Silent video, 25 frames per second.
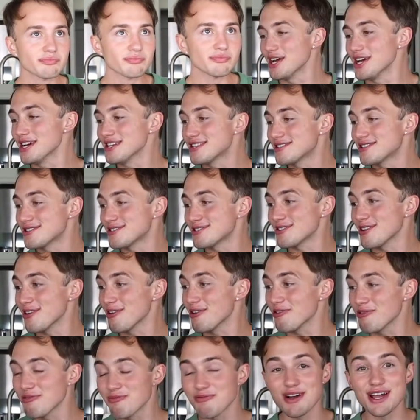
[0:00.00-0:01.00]
It's
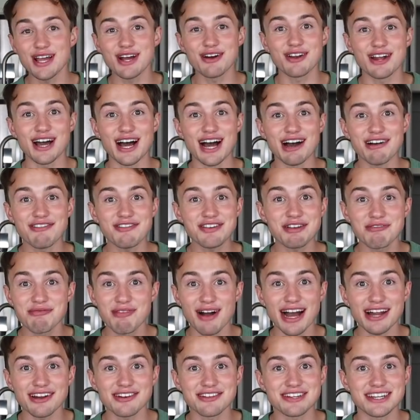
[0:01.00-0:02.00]
so weird. Every
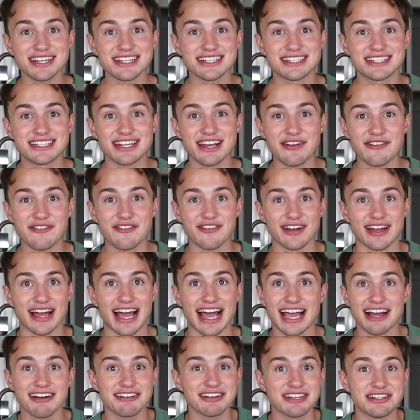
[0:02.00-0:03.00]
water tastes different.
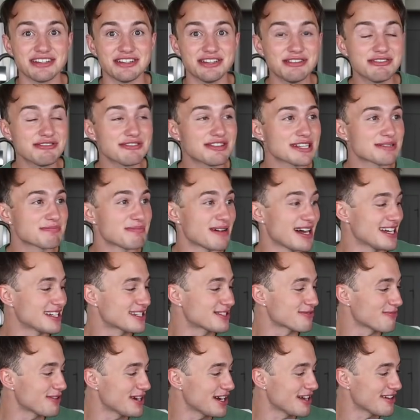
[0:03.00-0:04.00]
I already knew this, but
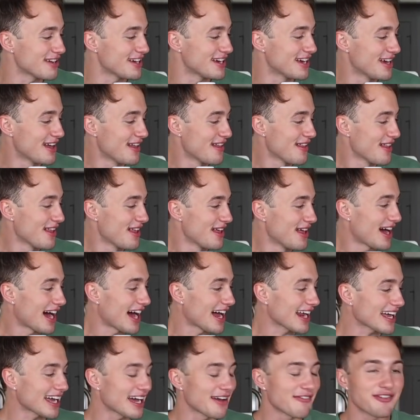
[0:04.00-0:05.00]
it's weird.
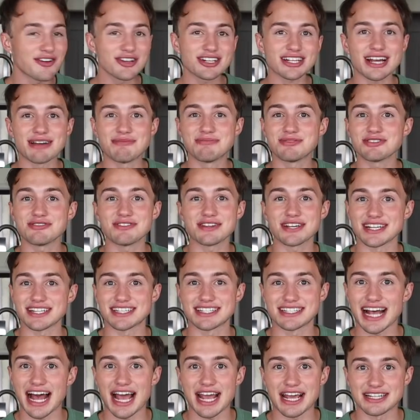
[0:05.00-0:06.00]
Like, I feel like I'm doing a
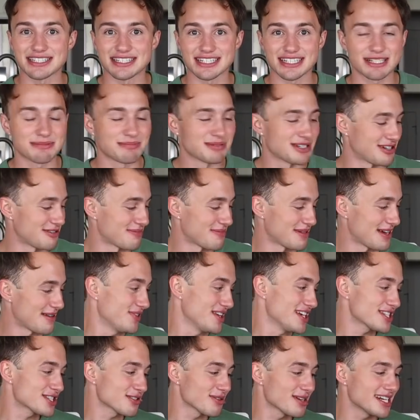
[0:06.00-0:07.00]
science experiment.
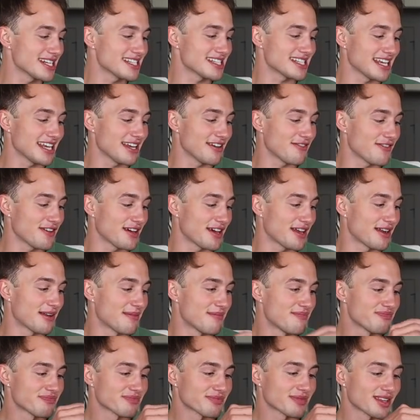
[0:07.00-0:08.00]
This one is
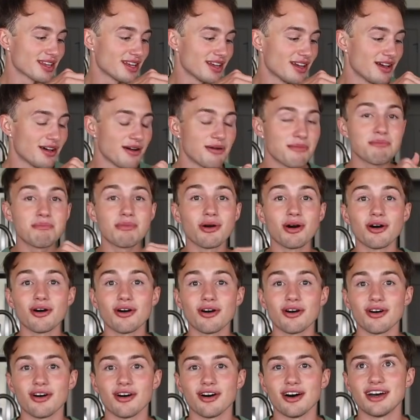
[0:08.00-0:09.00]
even...
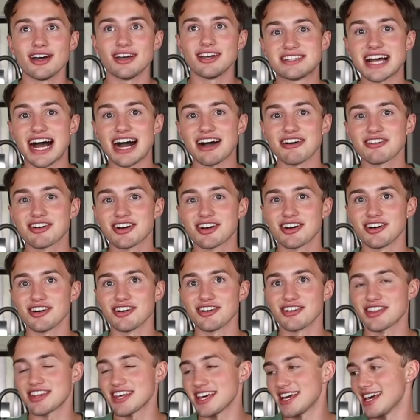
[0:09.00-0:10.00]
more
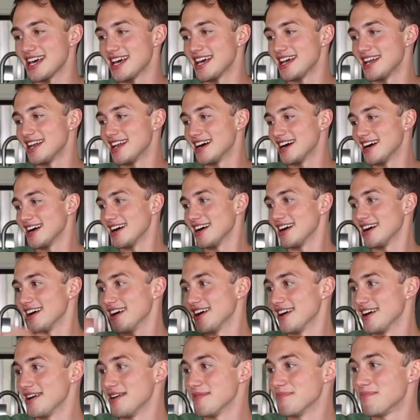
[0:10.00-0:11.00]
darker than
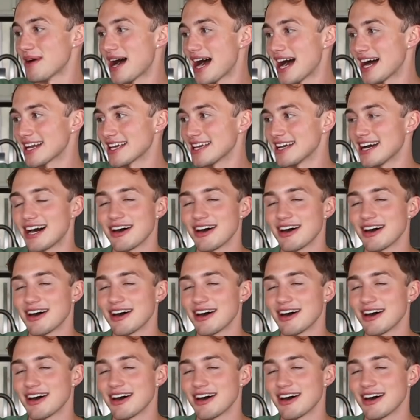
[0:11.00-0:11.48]
Body